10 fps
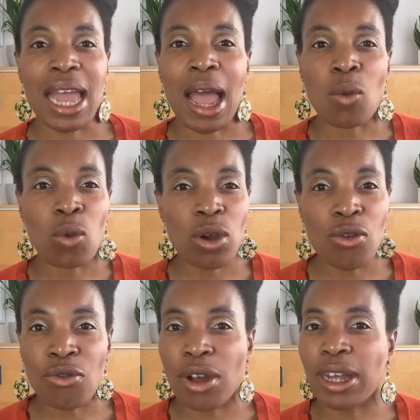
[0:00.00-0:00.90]
and we'll
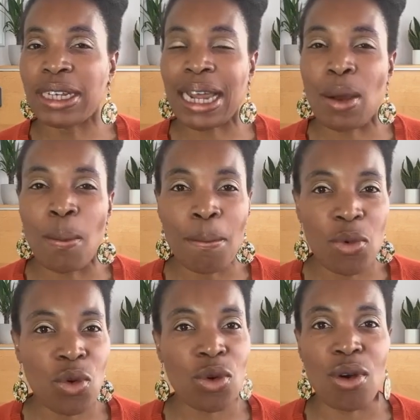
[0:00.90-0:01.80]
find out
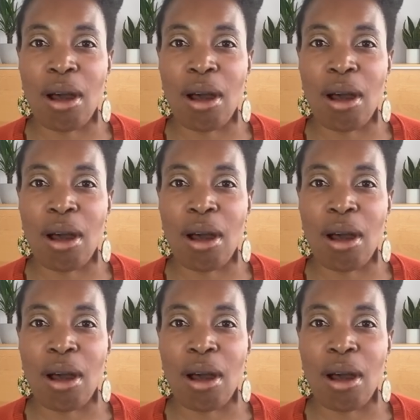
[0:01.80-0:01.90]
more